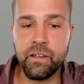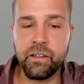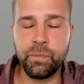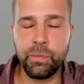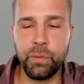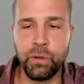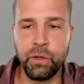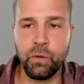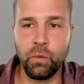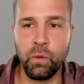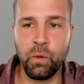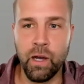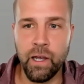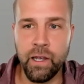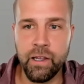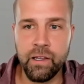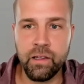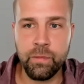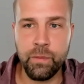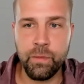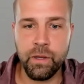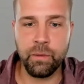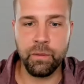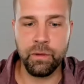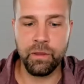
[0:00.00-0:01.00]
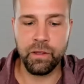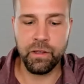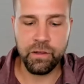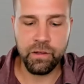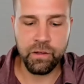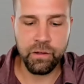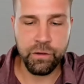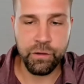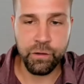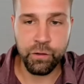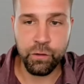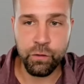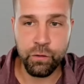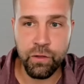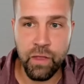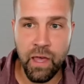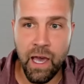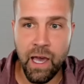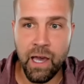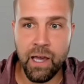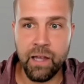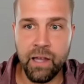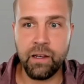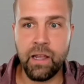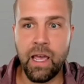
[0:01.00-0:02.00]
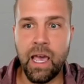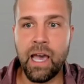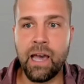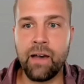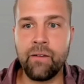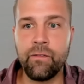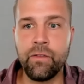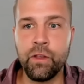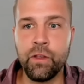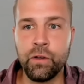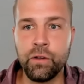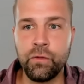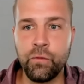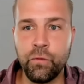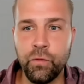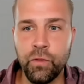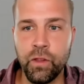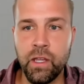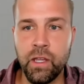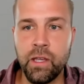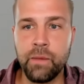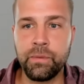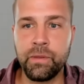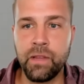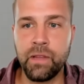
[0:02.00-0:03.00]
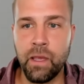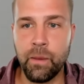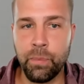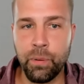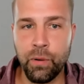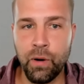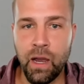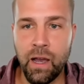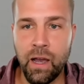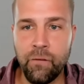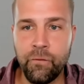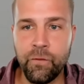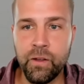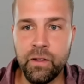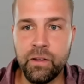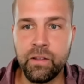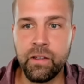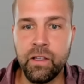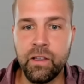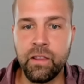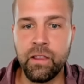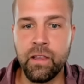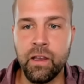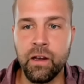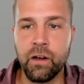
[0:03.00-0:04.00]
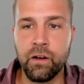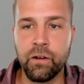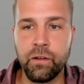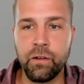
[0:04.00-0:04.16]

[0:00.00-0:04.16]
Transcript: discipline, Wyatt, to be able to do that, have those flips, that profits in there.